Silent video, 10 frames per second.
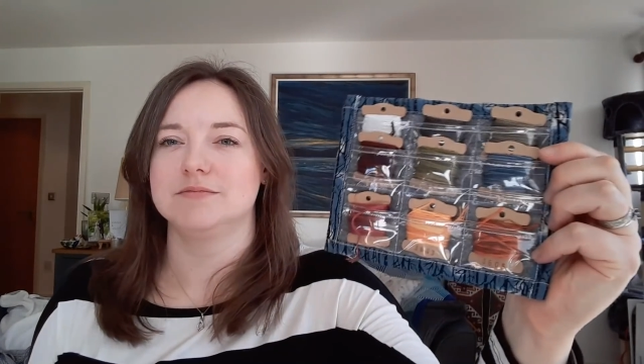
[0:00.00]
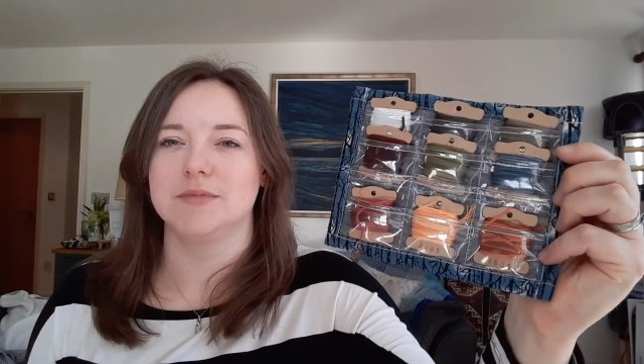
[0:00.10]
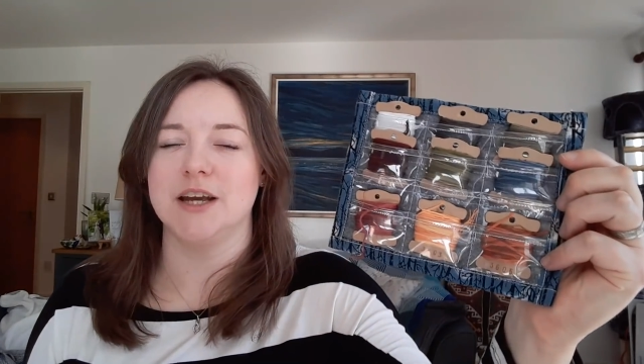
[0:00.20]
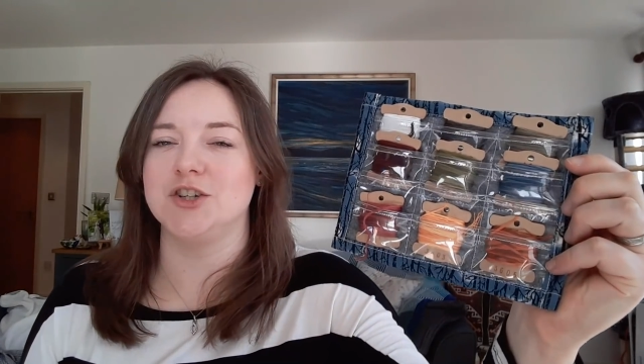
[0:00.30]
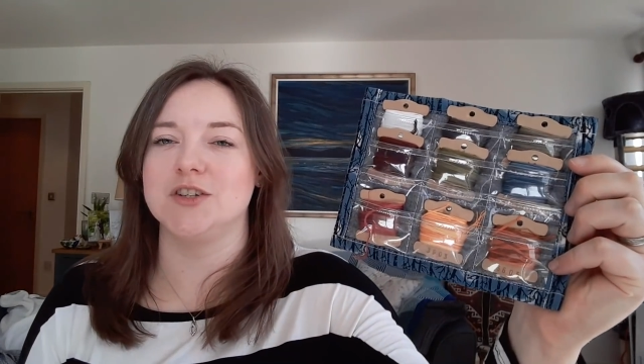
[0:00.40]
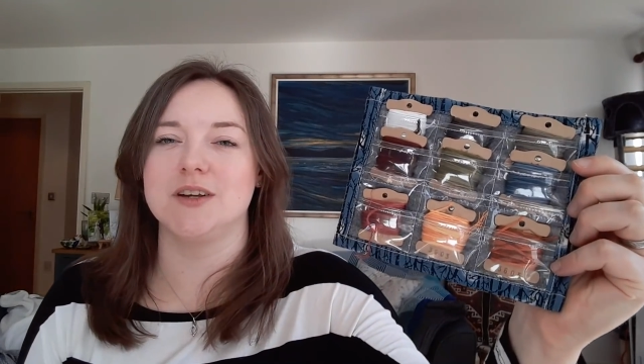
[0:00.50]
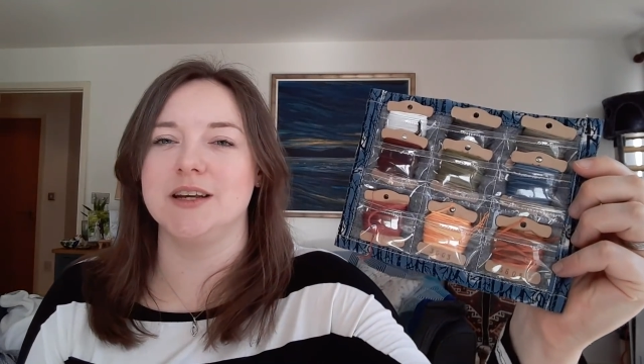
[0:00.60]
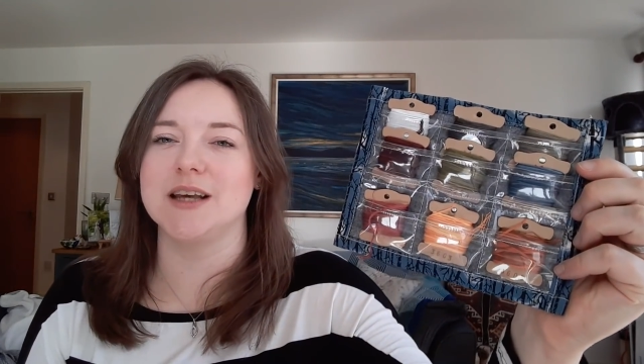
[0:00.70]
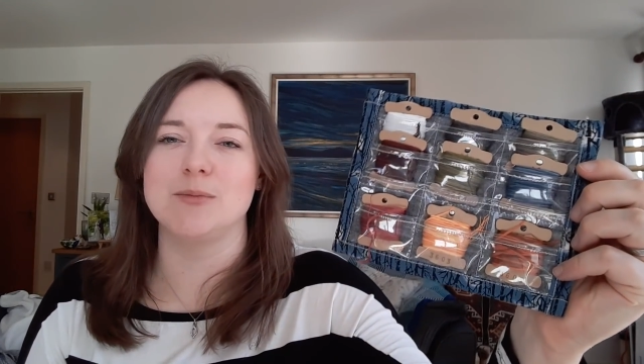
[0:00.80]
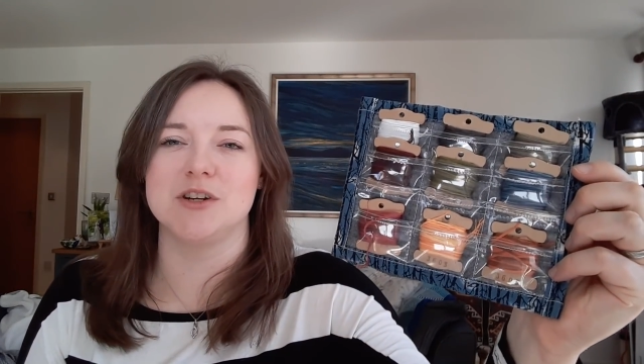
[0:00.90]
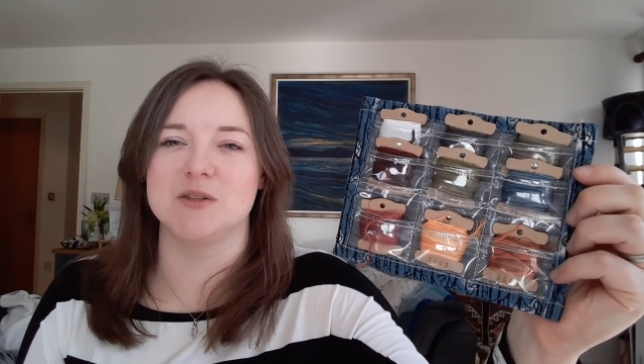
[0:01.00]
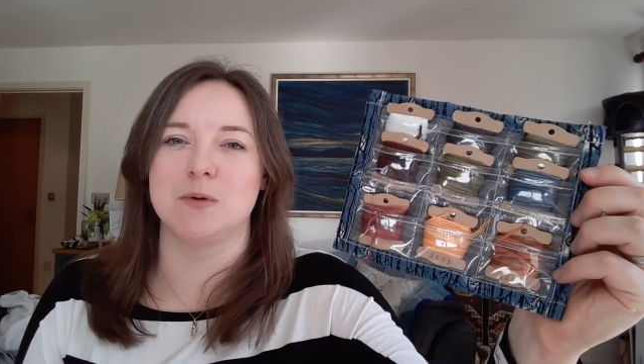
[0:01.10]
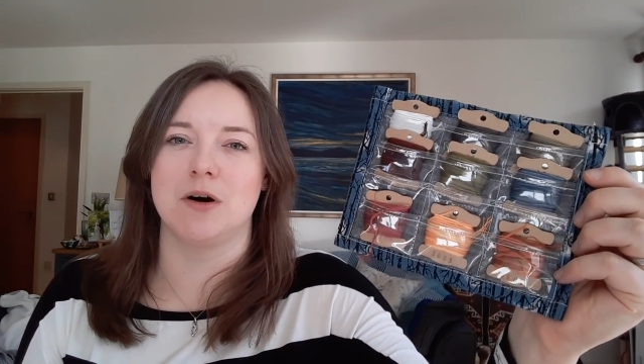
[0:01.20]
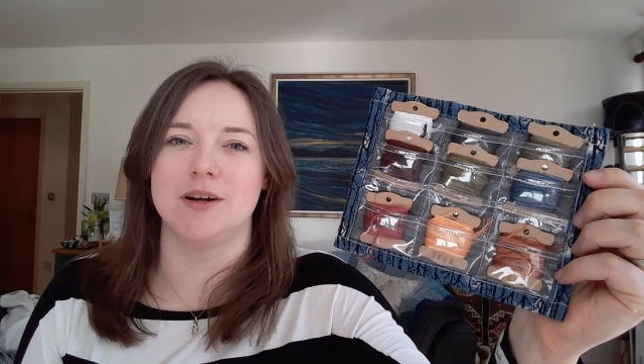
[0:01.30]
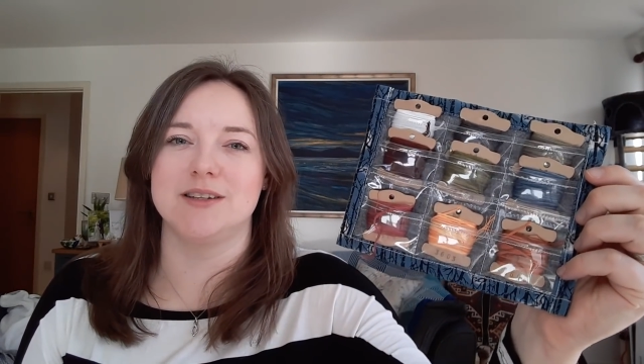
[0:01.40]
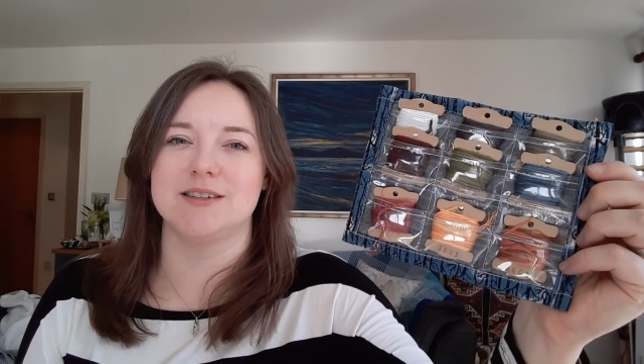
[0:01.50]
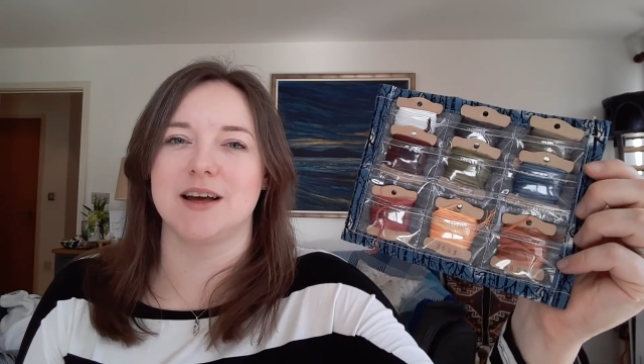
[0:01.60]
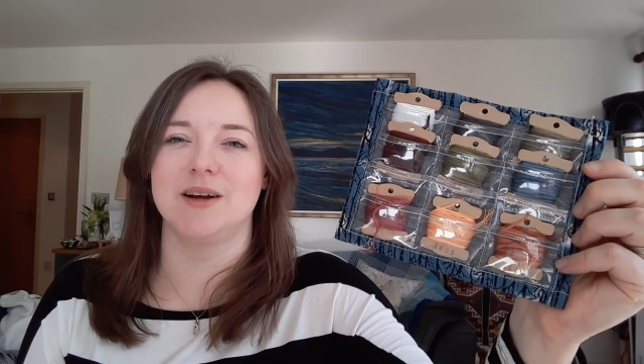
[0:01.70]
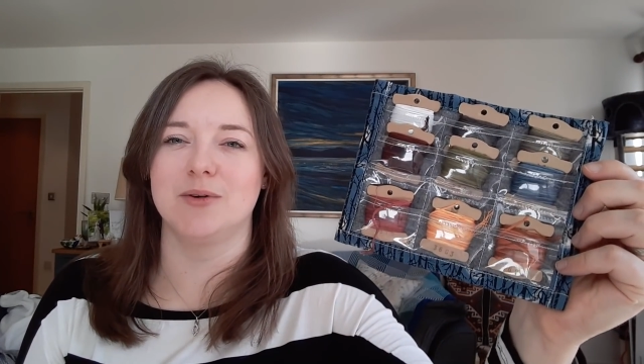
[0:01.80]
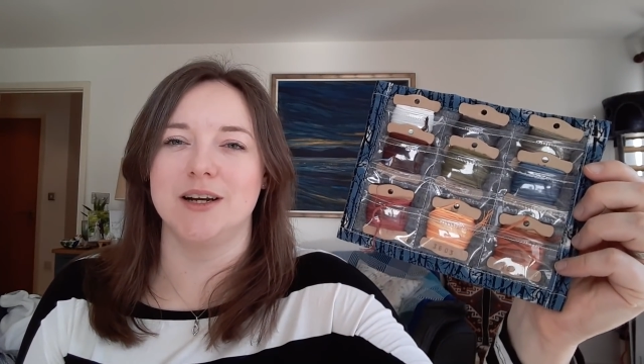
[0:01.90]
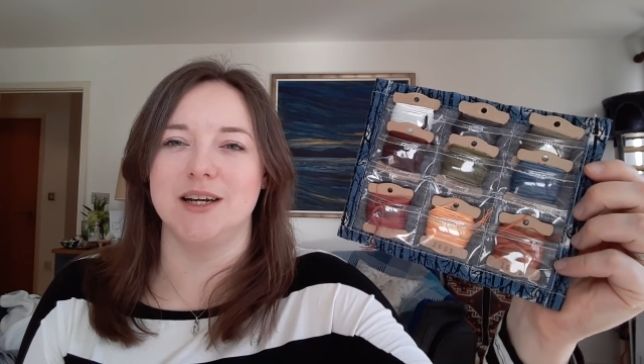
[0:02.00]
It's absolutely spot on. It's exactly what I